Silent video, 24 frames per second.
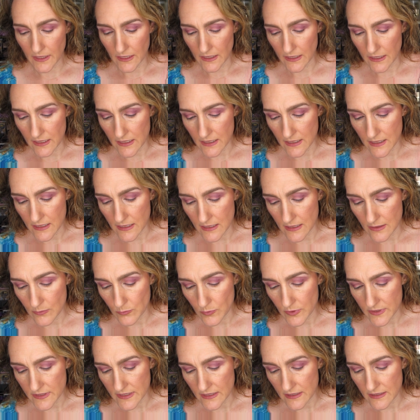It
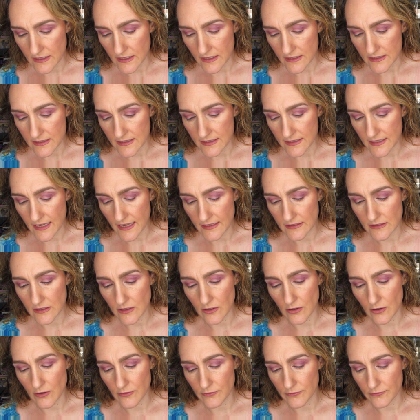was in a set
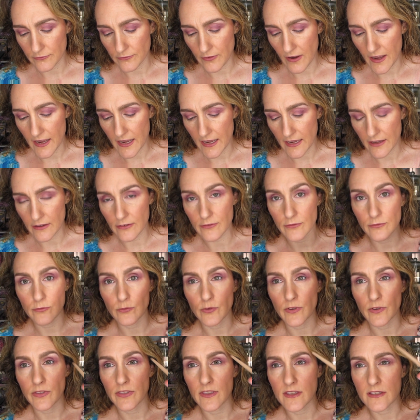of five
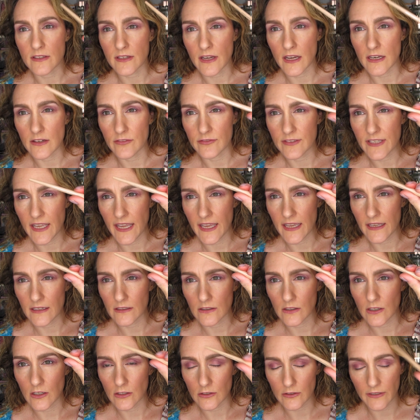with this kind of tan
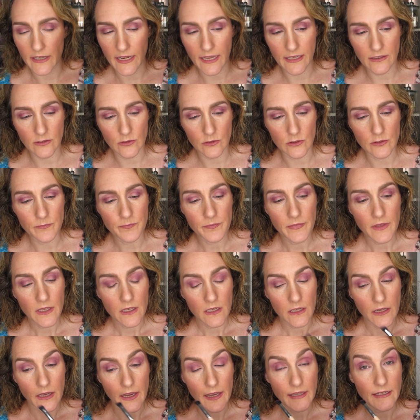color handle.
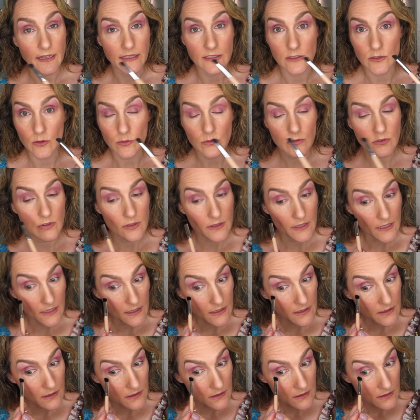And I don't
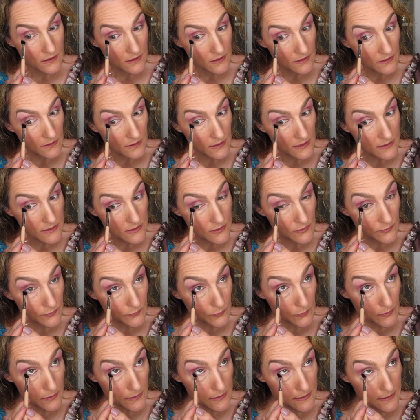think that
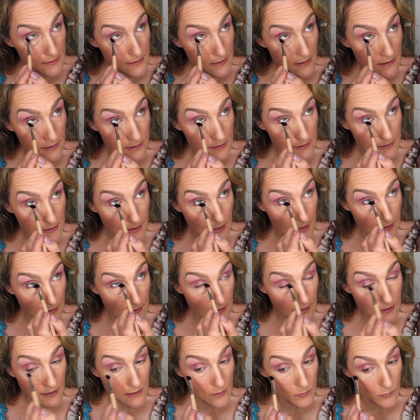Sephora sells that
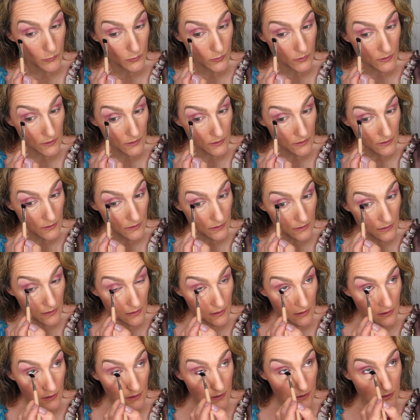anymore.
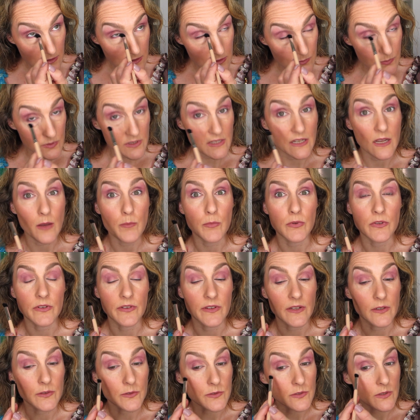This was a couple of
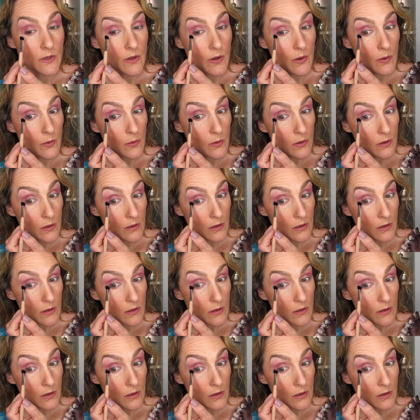years ago.